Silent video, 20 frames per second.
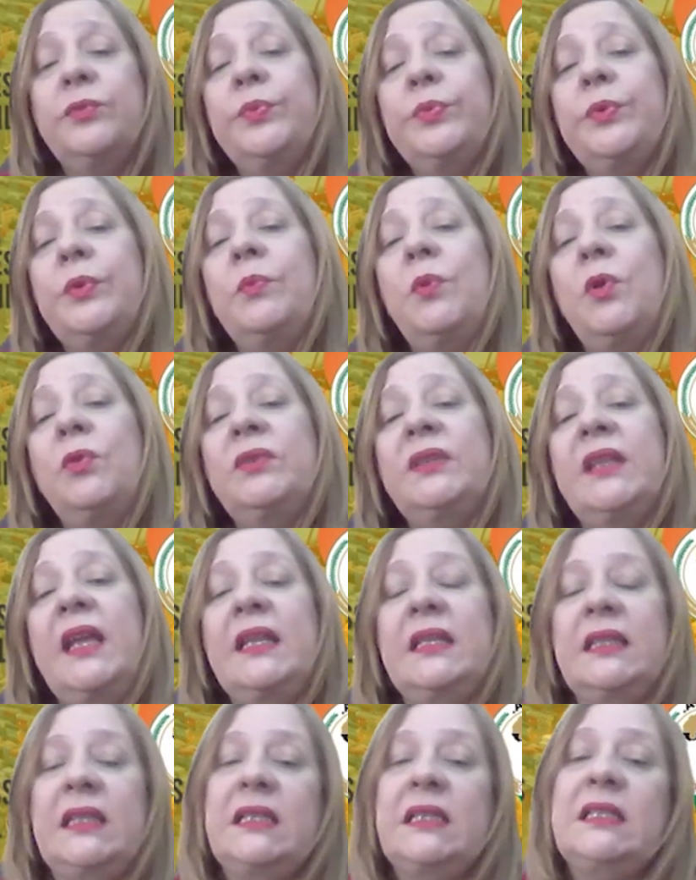to promote the
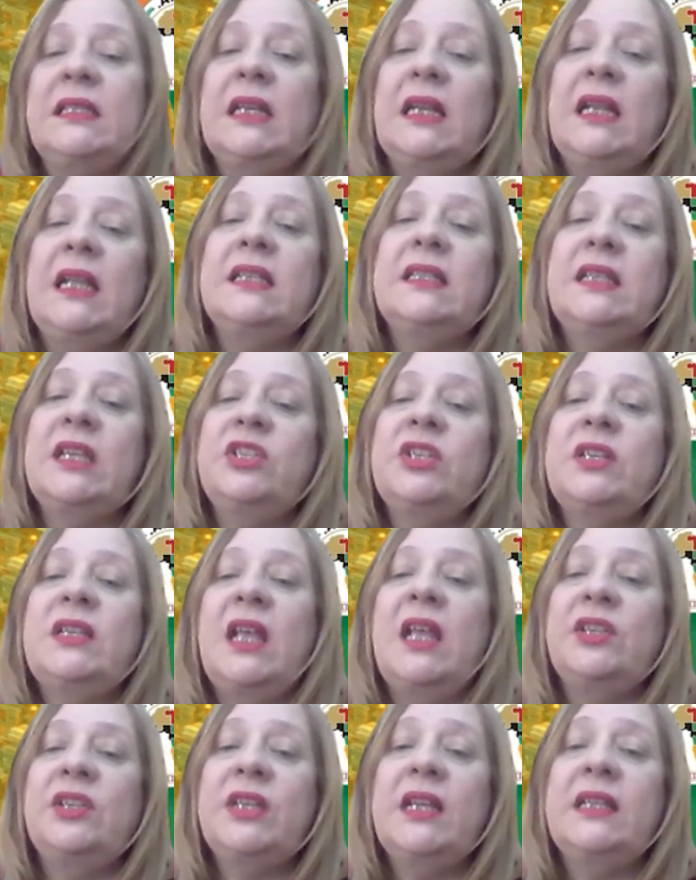
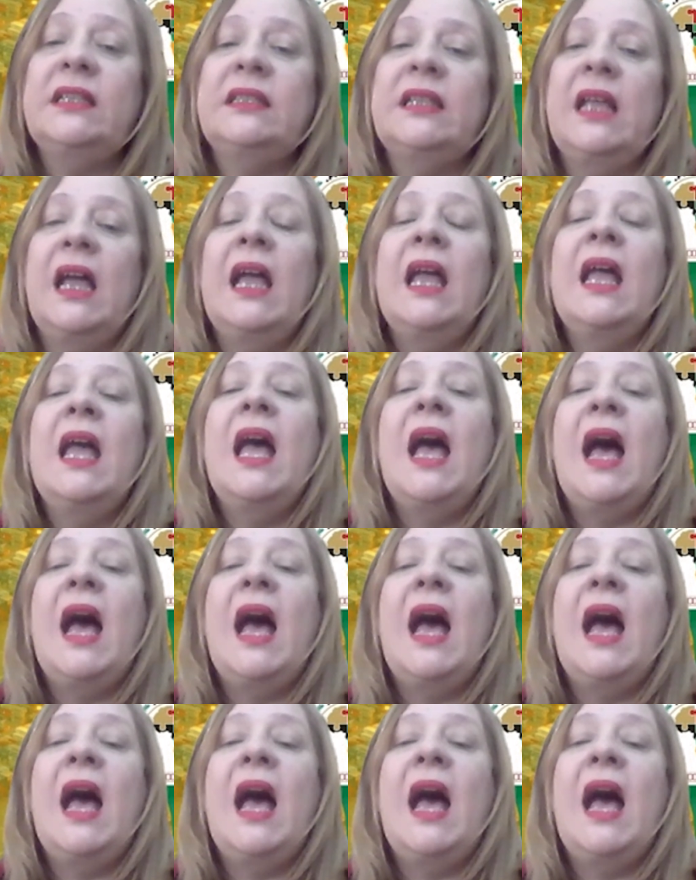industrialization agenda,